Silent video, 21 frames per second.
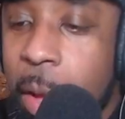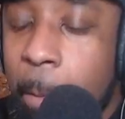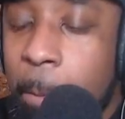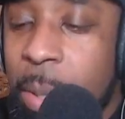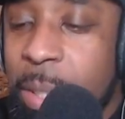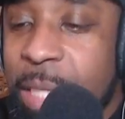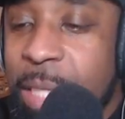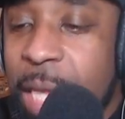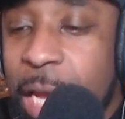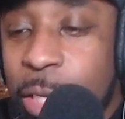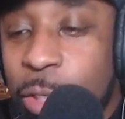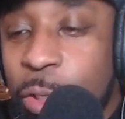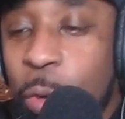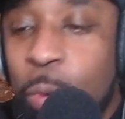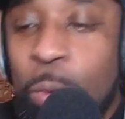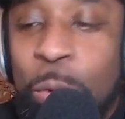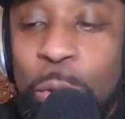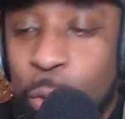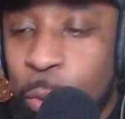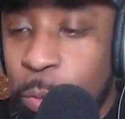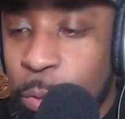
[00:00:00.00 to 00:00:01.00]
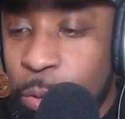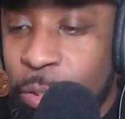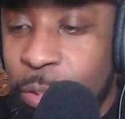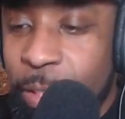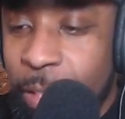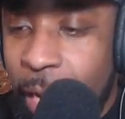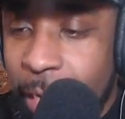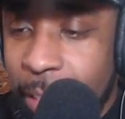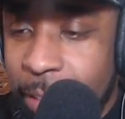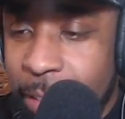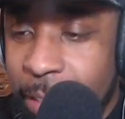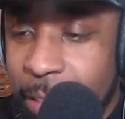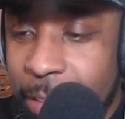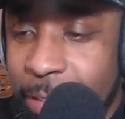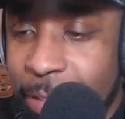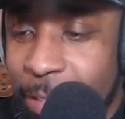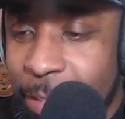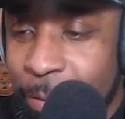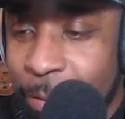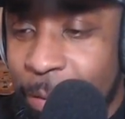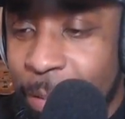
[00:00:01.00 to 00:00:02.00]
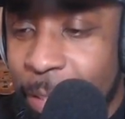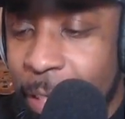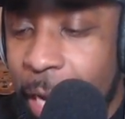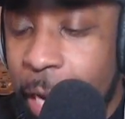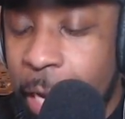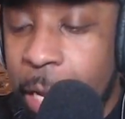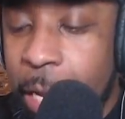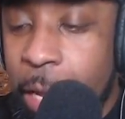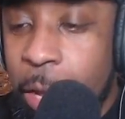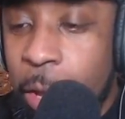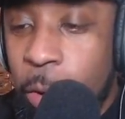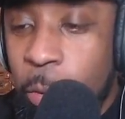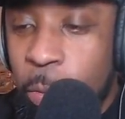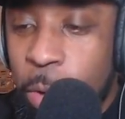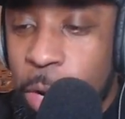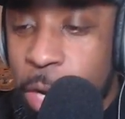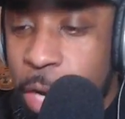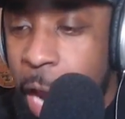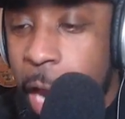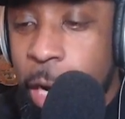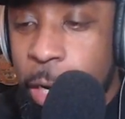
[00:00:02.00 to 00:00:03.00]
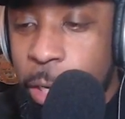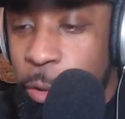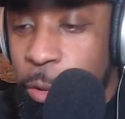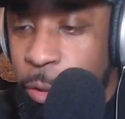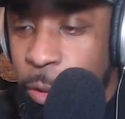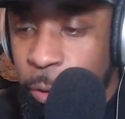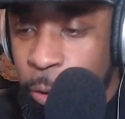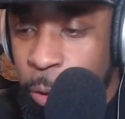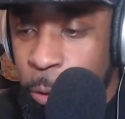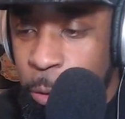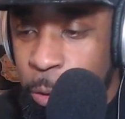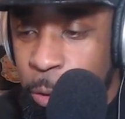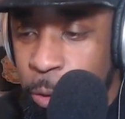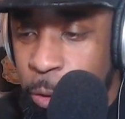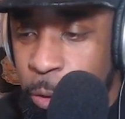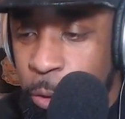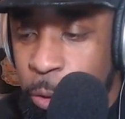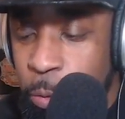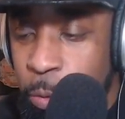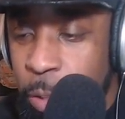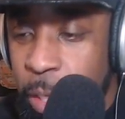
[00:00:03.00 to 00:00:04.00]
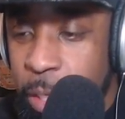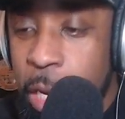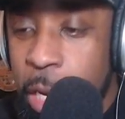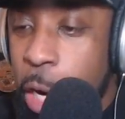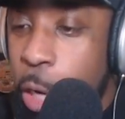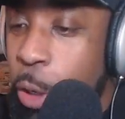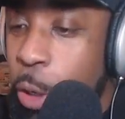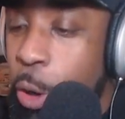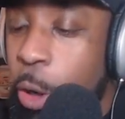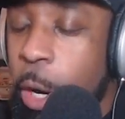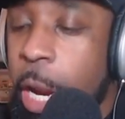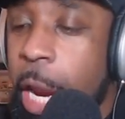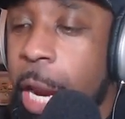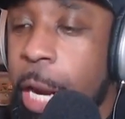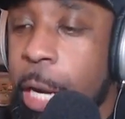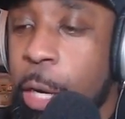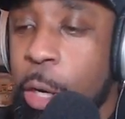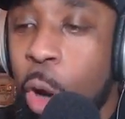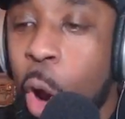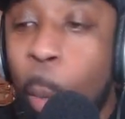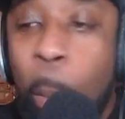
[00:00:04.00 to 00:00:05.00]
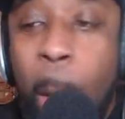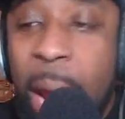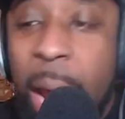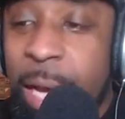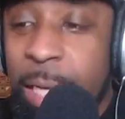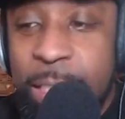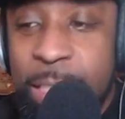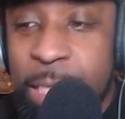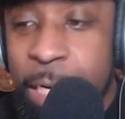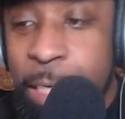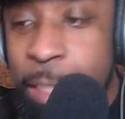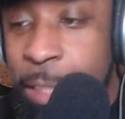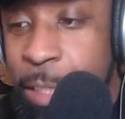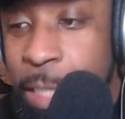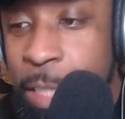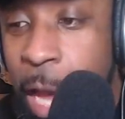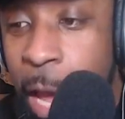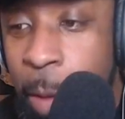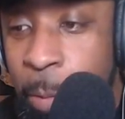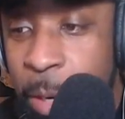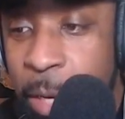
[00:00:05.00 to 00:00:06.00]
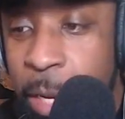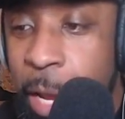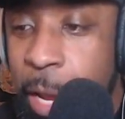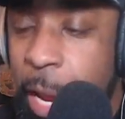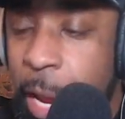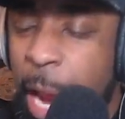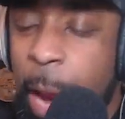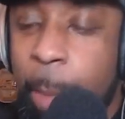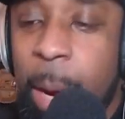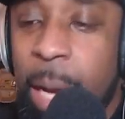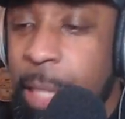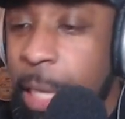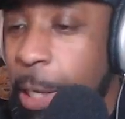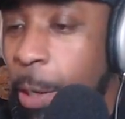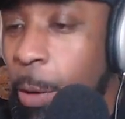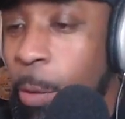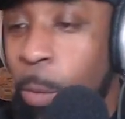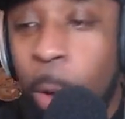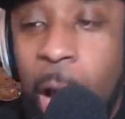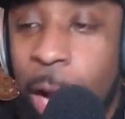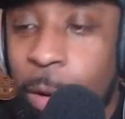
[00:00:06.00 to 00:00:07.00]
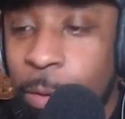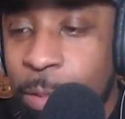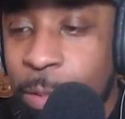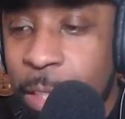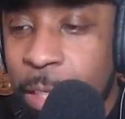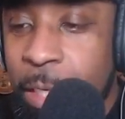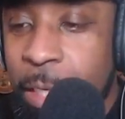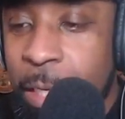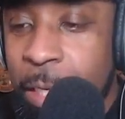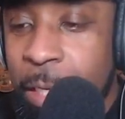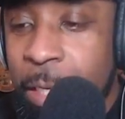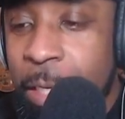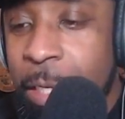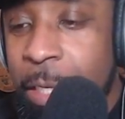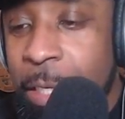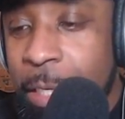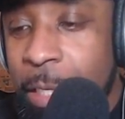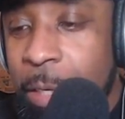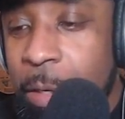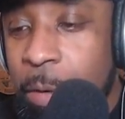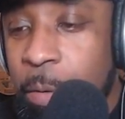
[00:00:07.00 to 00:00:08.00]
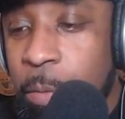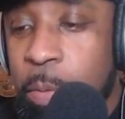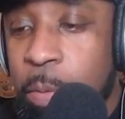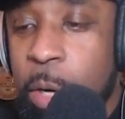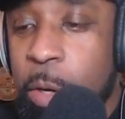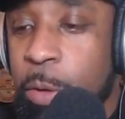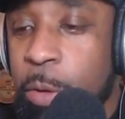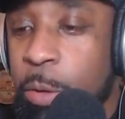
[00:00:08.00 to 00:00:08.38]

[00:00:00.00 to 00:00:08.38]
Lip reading: but they do stupid shit like this. You know what I'm saying? Like, we gotta use Suzuka, and nobody else see this coming. Everybody thinking Rousey. But